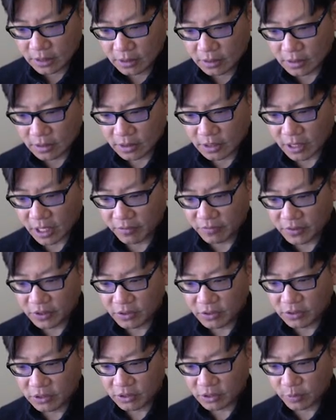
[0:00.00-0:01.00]
Does it have a
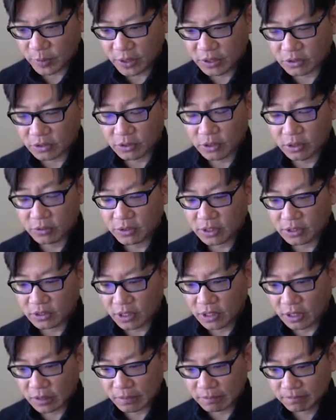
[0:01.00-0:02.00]
yeast dispenser? No, it does
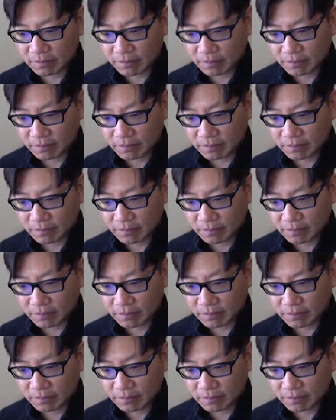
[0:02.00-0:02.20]
not.